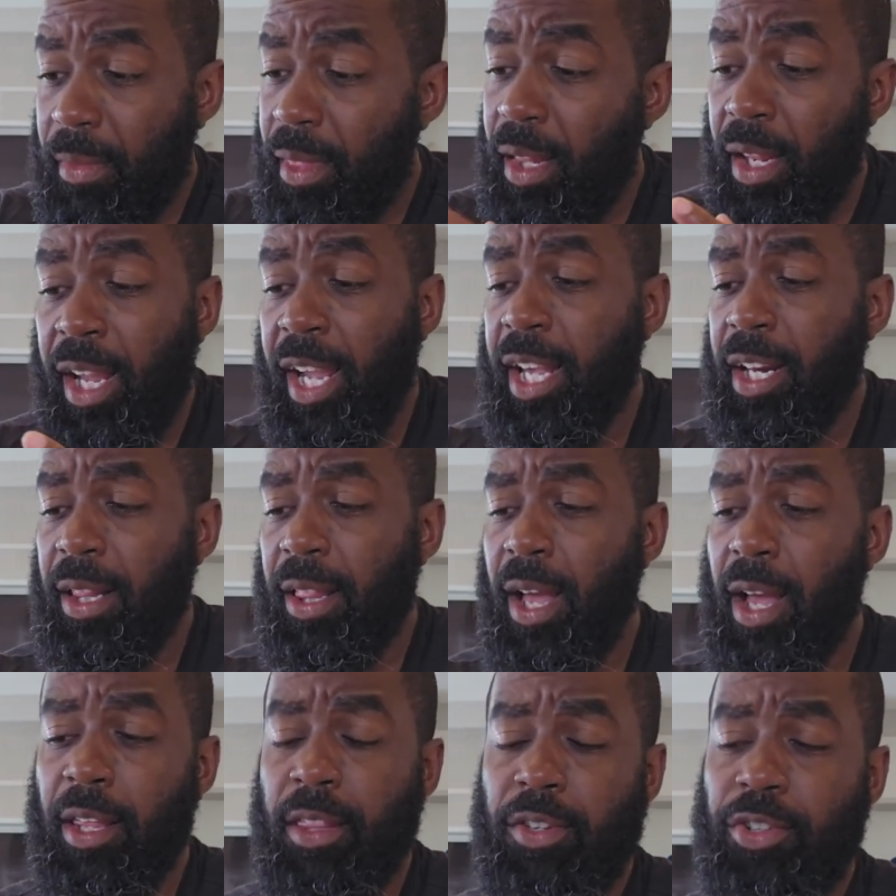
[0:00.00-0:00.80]
And a
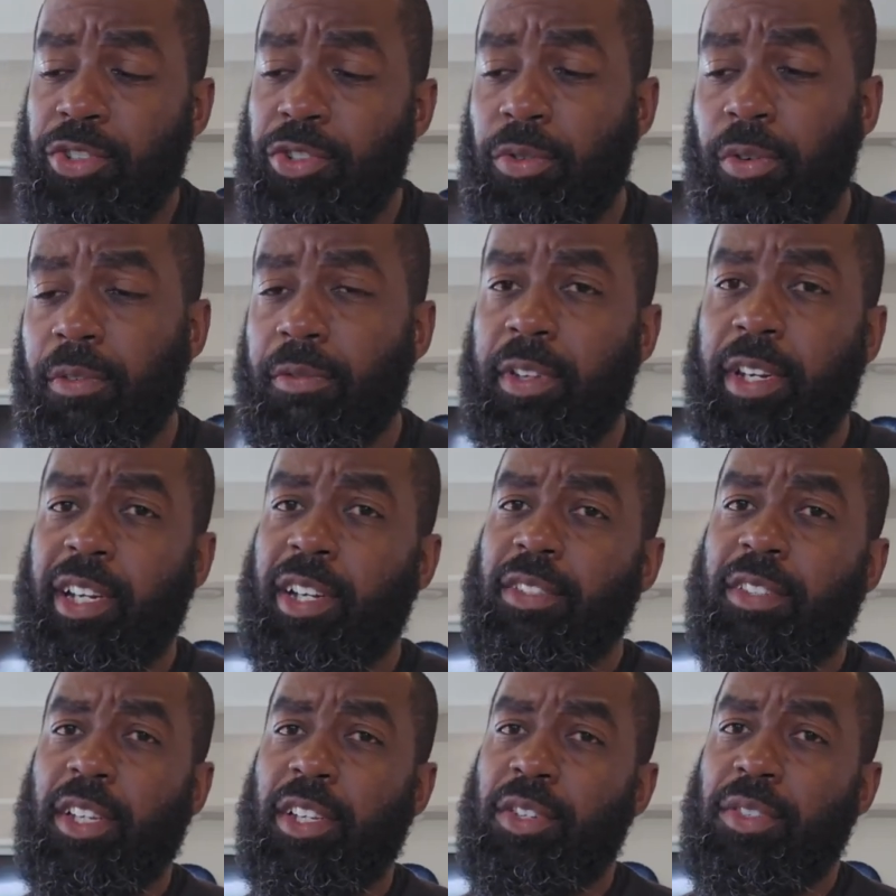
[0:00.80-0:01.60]
lot of the short videos
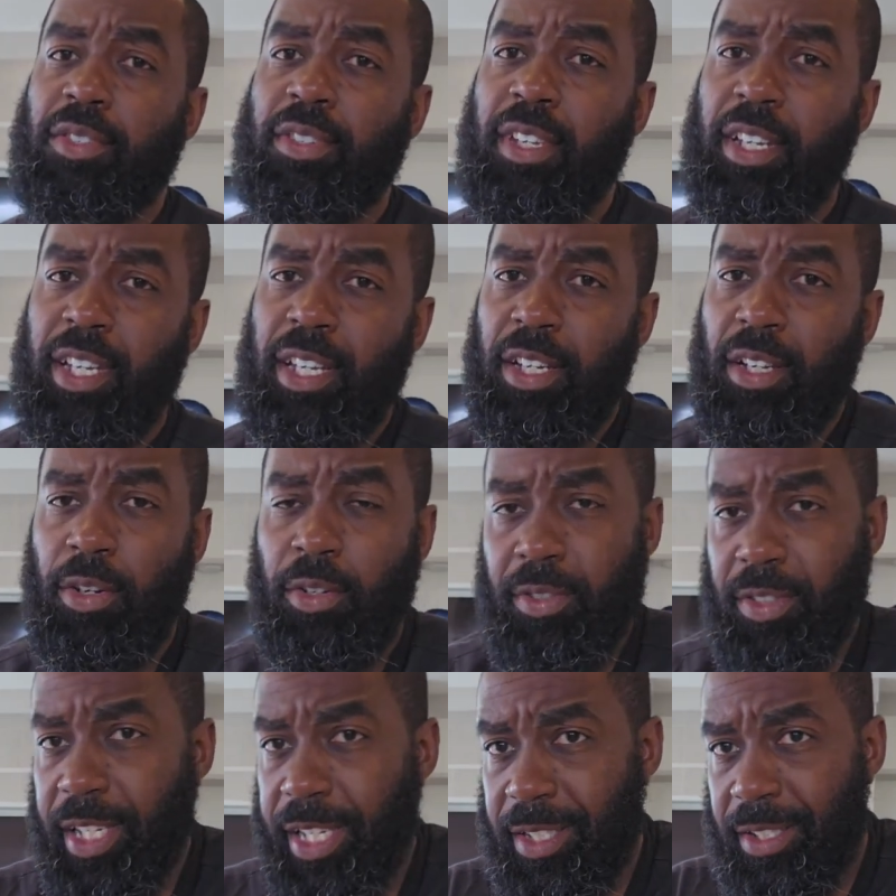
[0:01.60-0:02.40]
that you see on
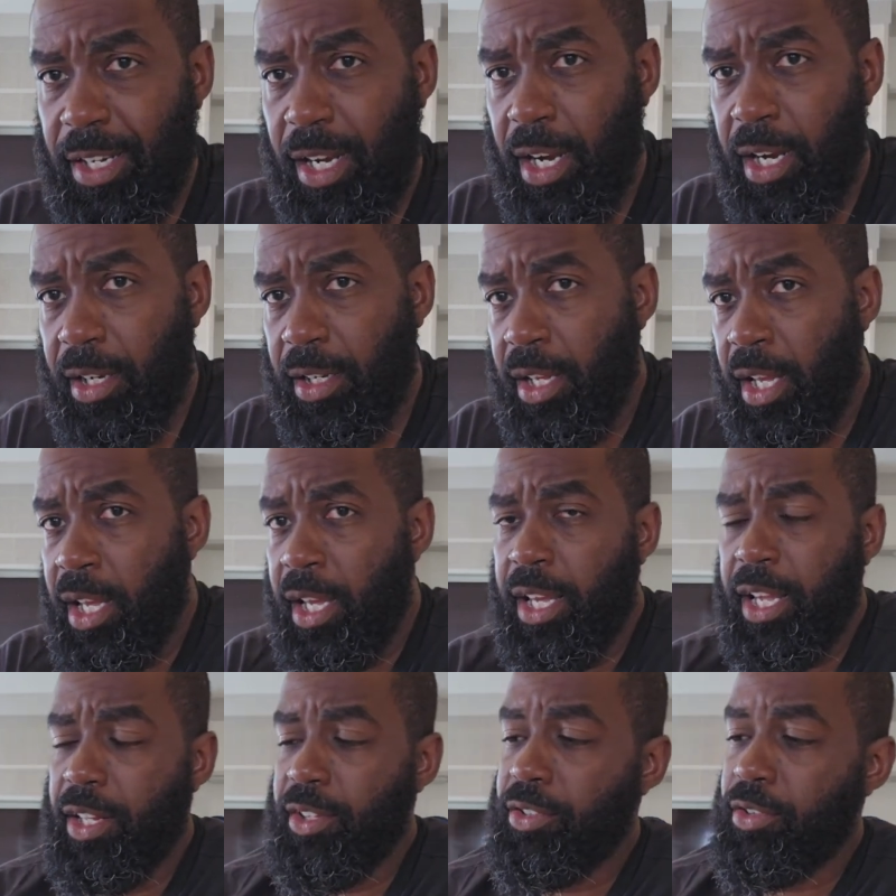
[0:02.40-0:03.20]
TikTok,
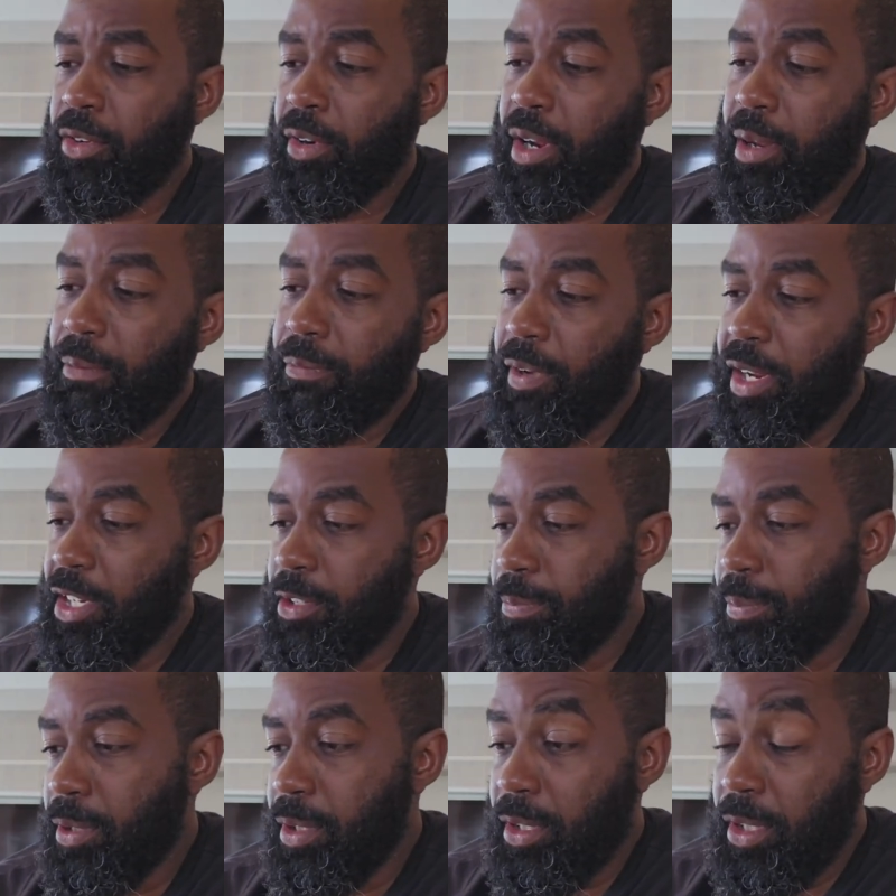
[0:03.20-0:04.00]
Instagram,
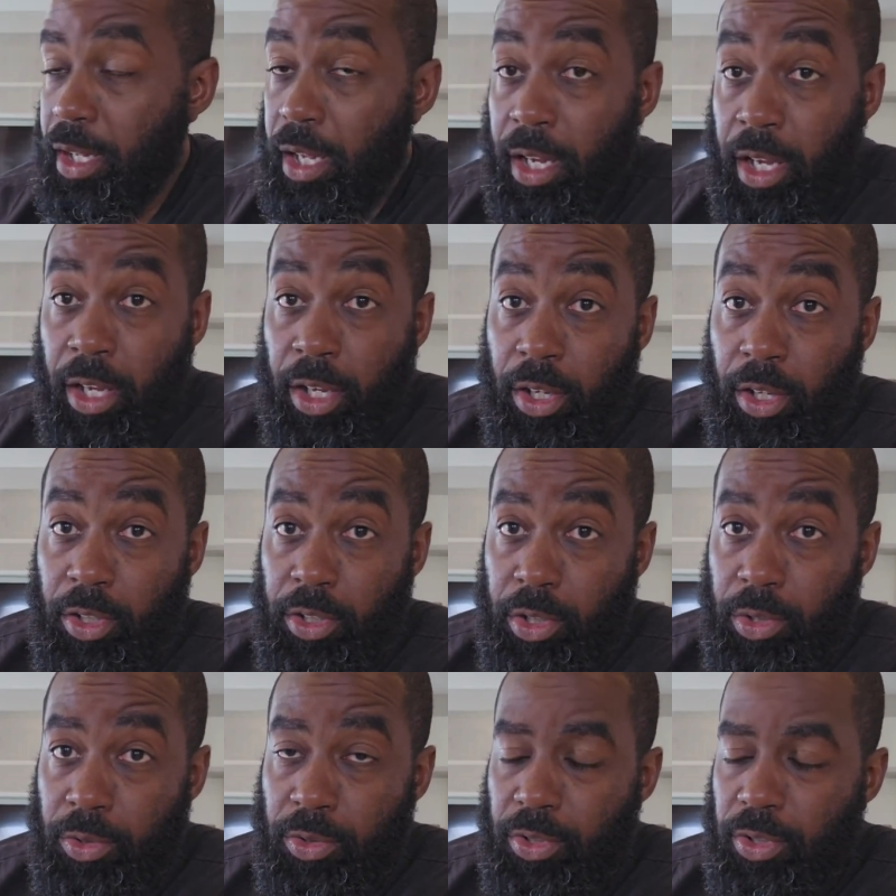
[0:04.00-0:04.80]
Facebook,
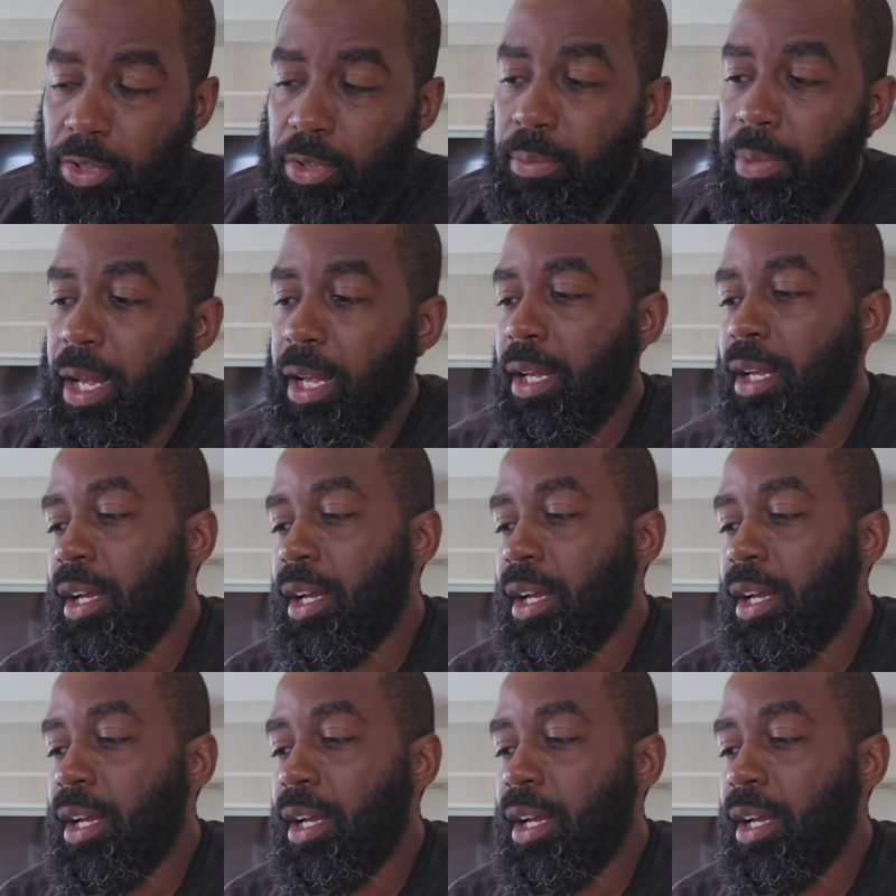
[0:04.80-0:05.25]
YouTube,